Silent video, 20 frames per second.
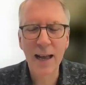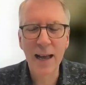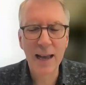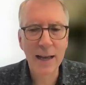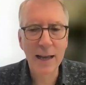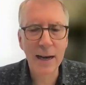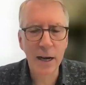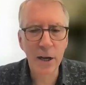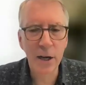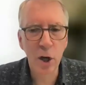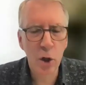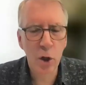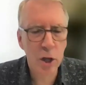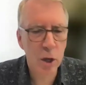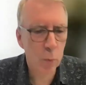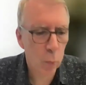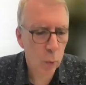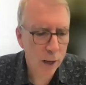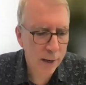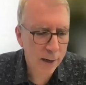I, and I know
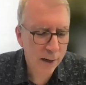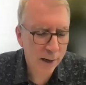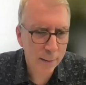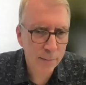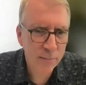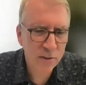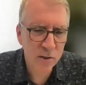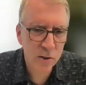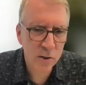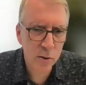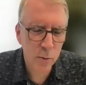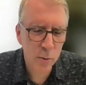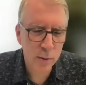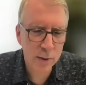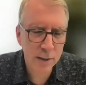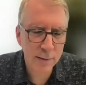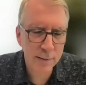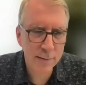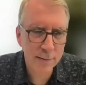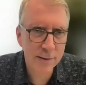that when it comes to
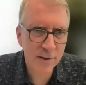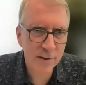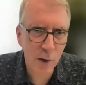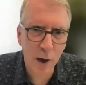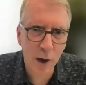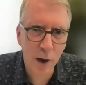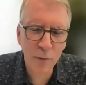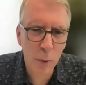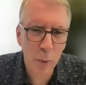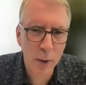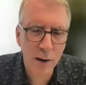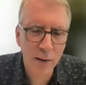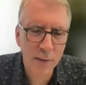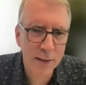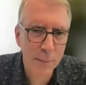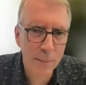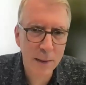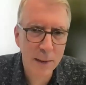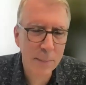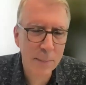it, software,
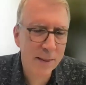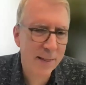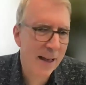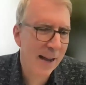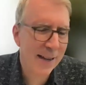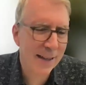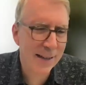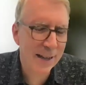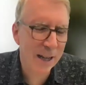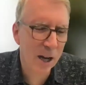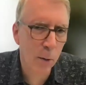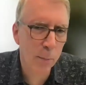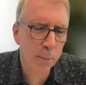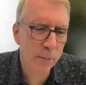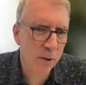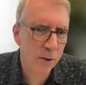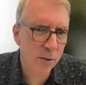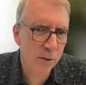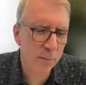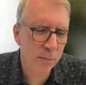that maybe that can help
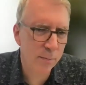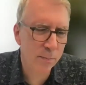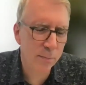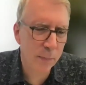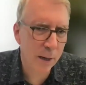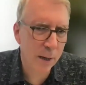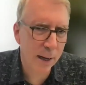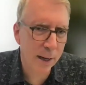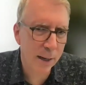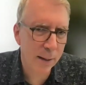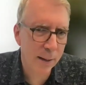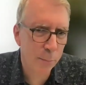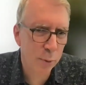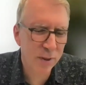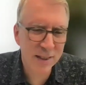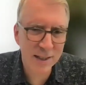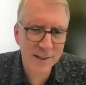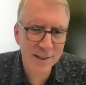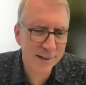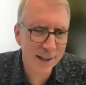to uh,
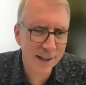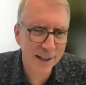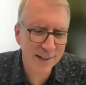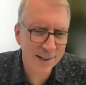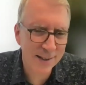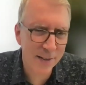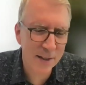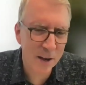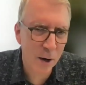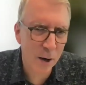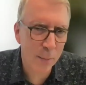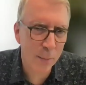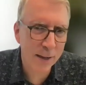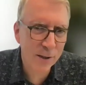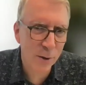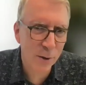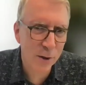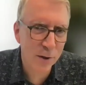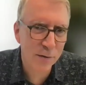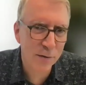put these things in there and make
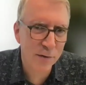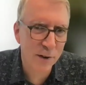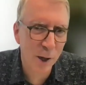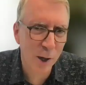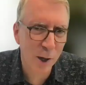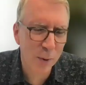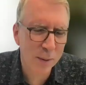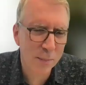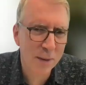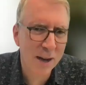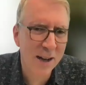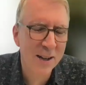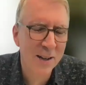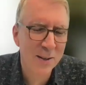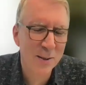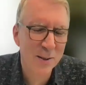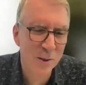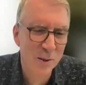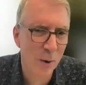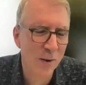sure you follow them.
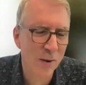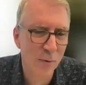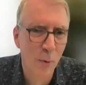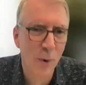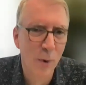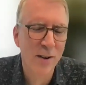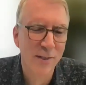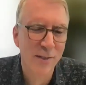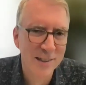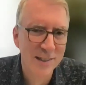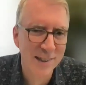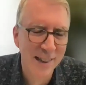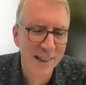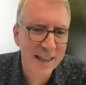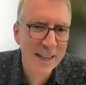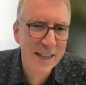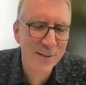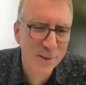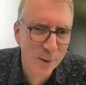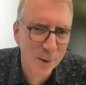So if one of us
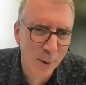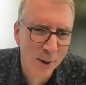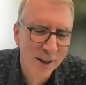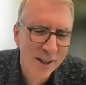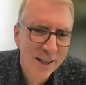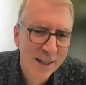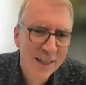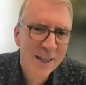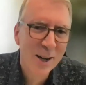leaves or...